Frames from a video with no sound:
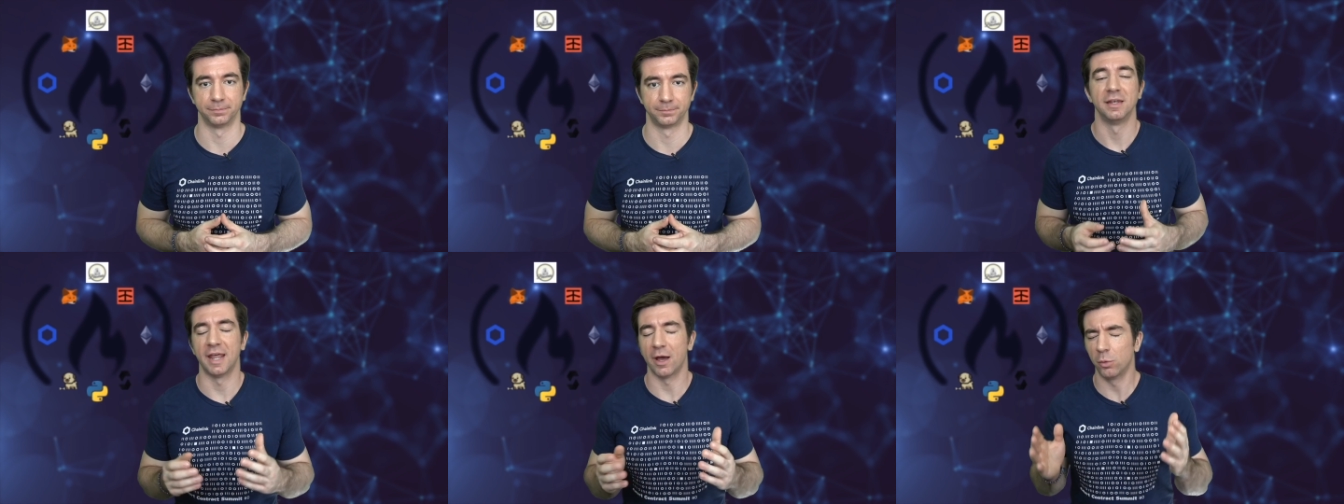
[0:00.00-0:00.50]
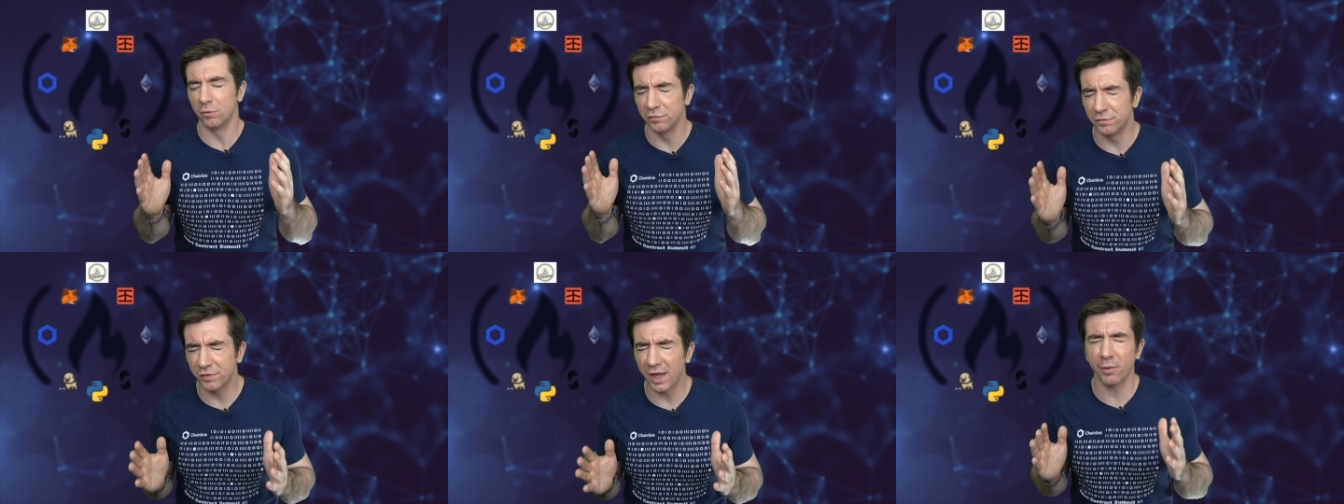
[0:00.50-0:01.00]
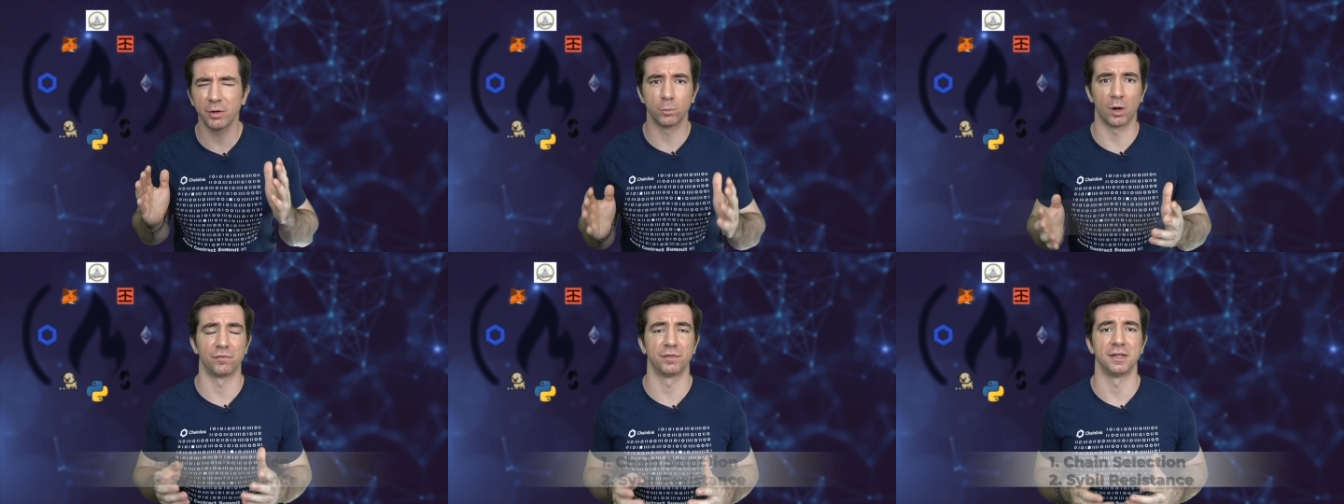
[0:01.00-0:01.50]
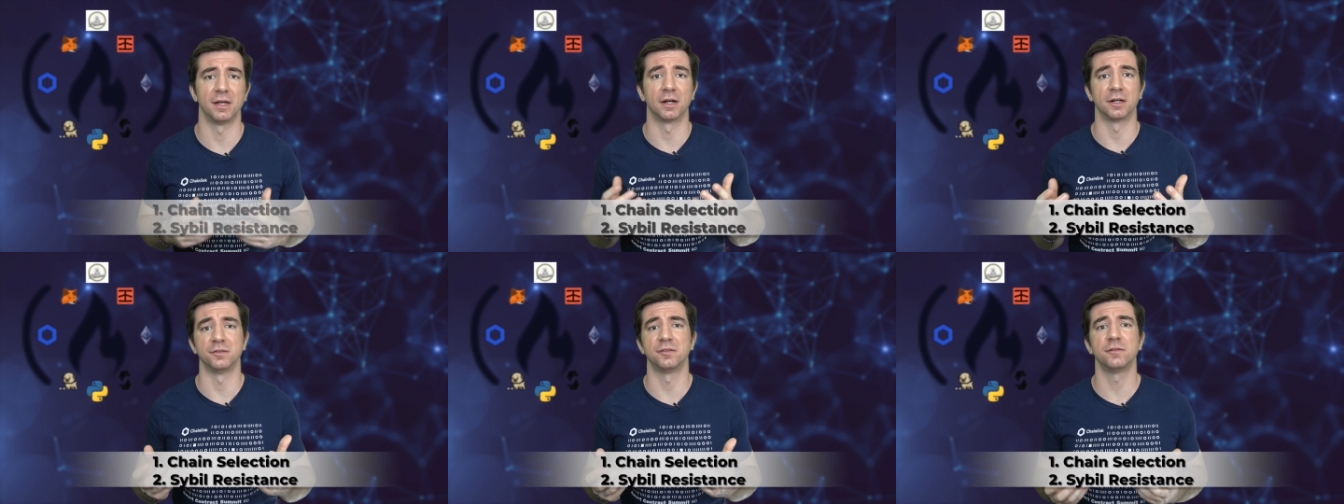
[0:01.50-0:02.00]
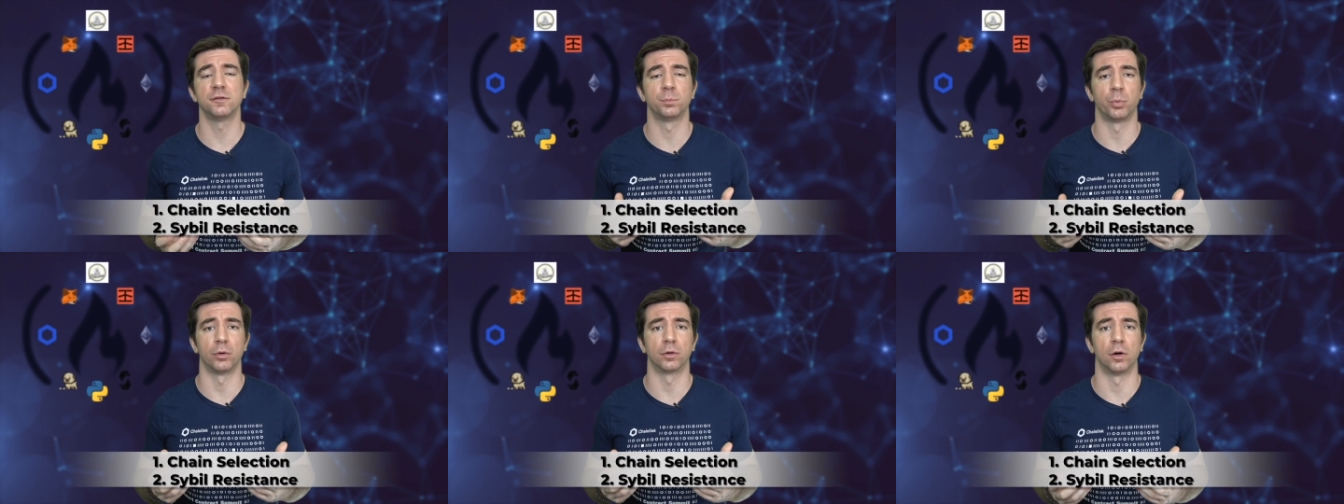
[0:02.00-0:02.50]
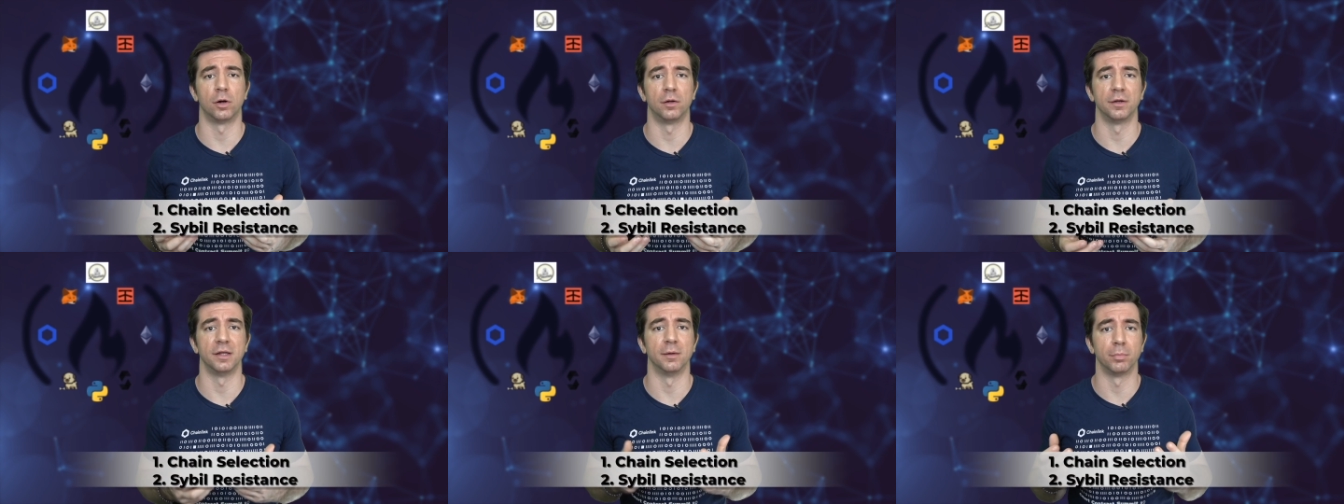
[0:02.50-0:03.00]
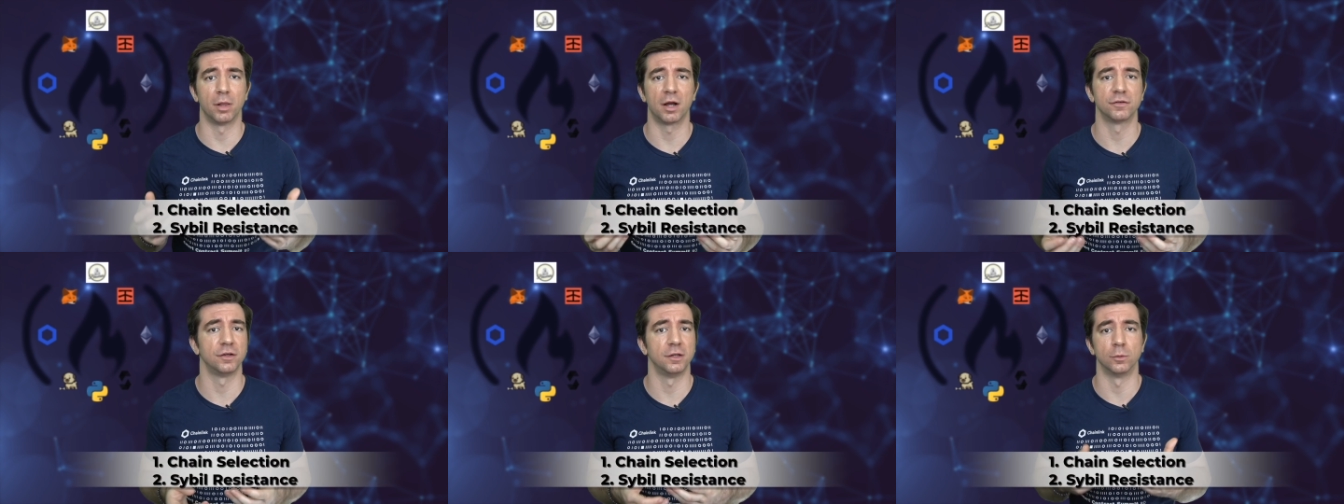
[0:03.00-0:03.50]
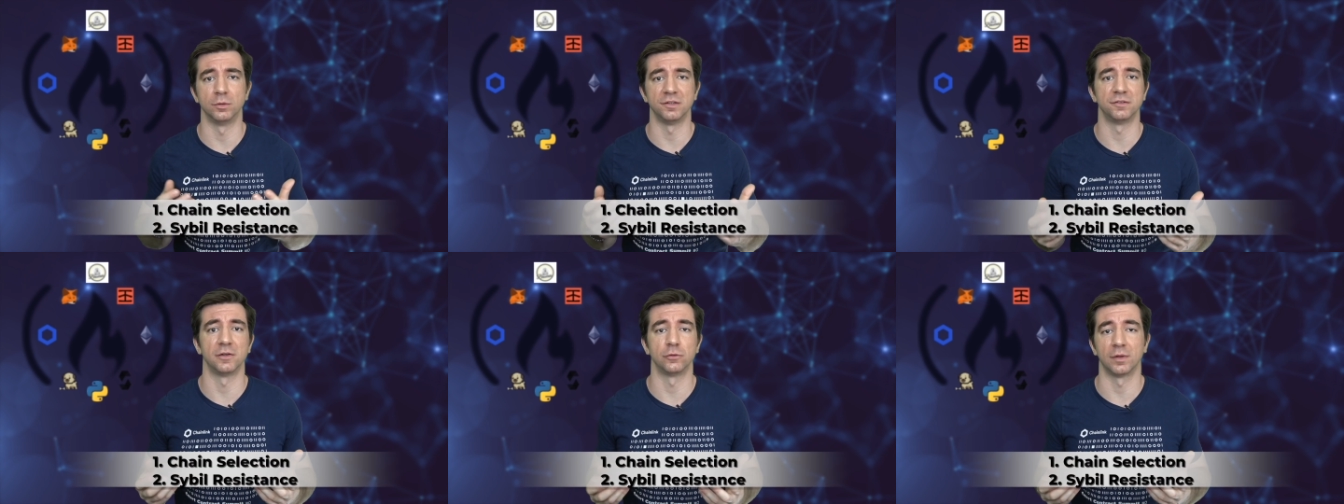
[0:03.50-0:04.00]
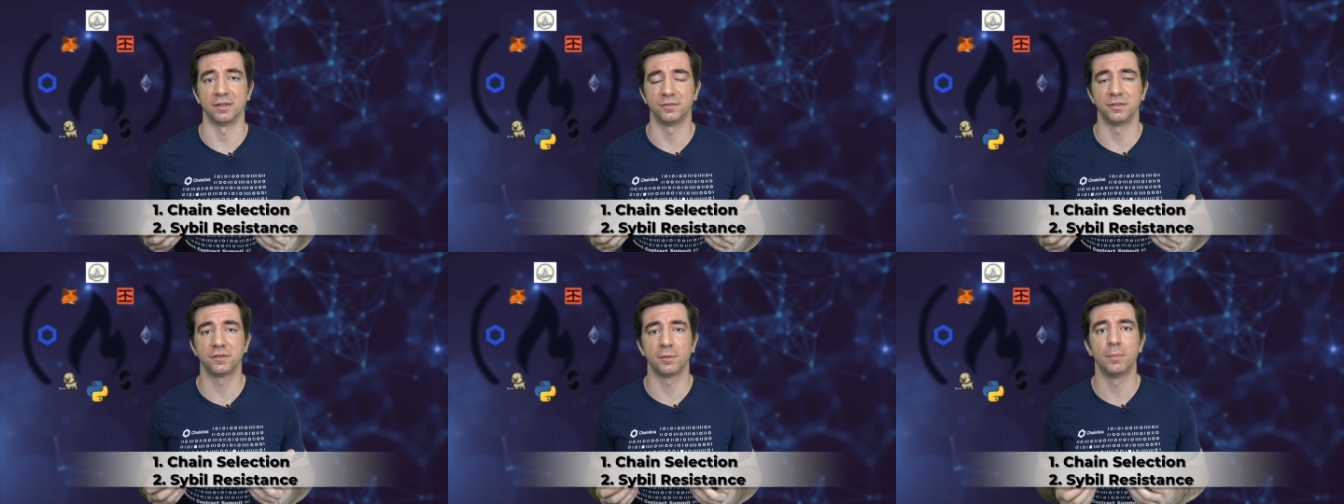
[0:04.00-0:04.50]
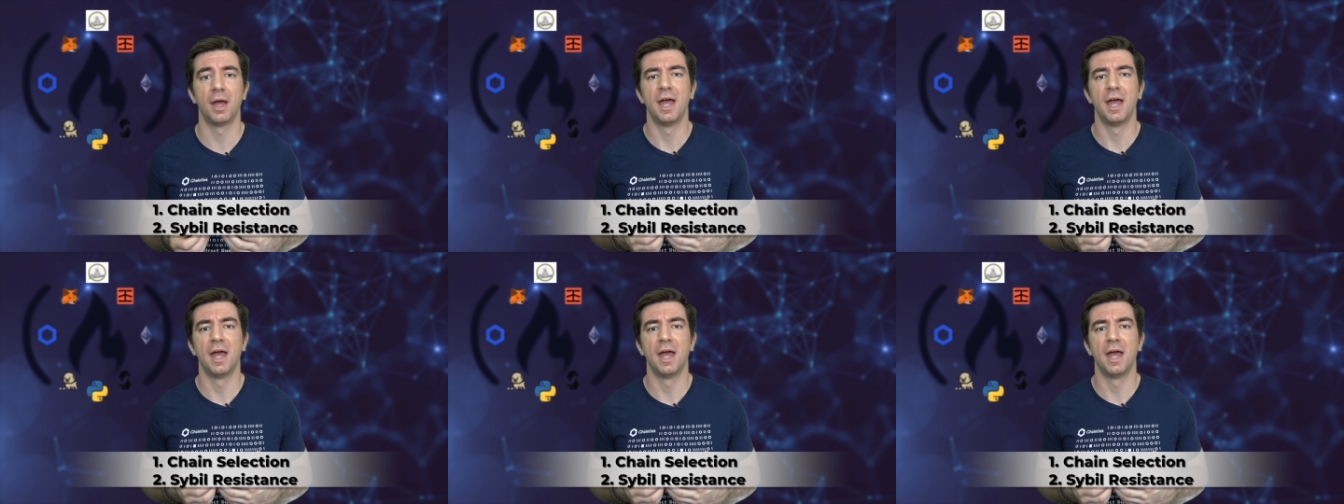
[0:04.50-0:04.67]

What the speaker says: Now, very roughly, a consensus protocol in a blockchain or decentralized system